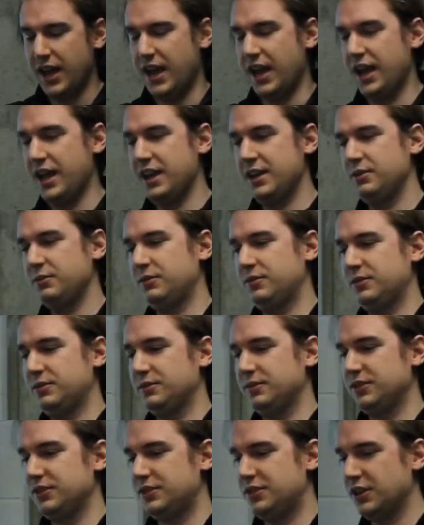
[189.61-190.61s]
And
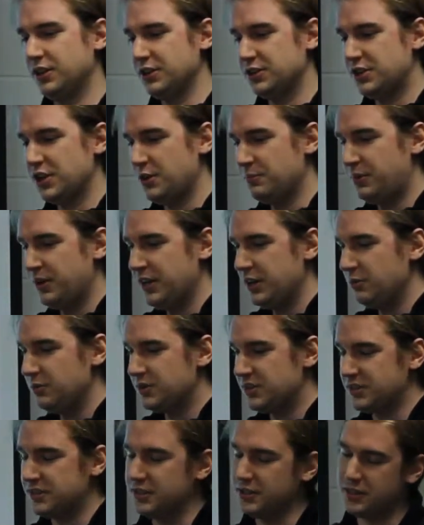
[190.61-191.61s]
Deng Xiaoping
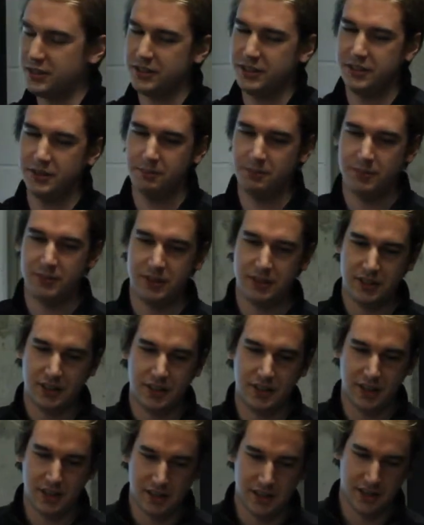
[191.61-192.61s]
was still the,
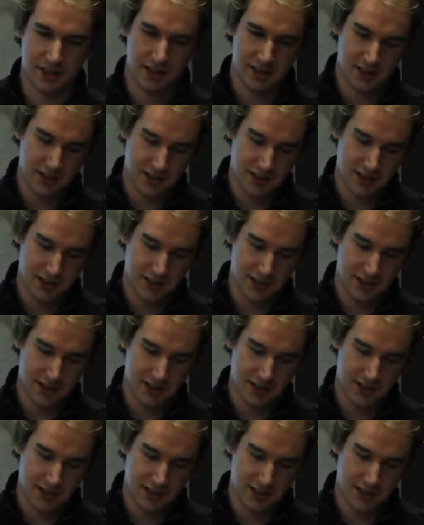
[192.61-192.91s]
the